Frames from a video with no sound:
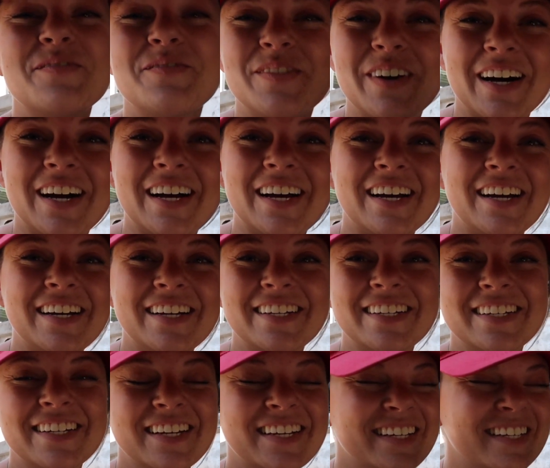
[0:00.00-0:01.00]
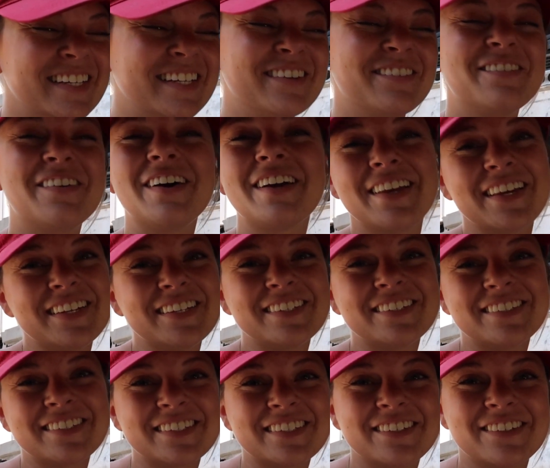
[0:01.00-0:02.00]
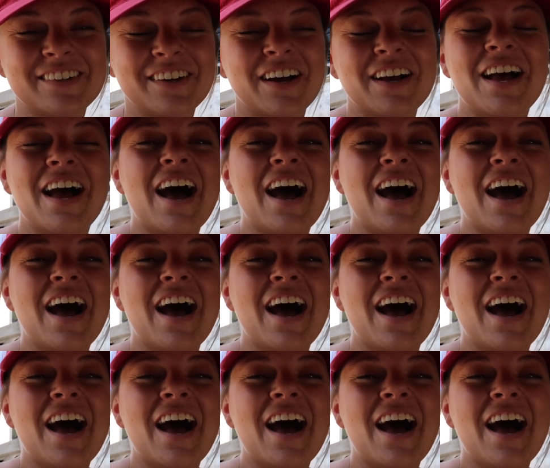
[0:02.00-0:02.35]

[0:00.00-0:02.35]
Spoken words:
but what can you do?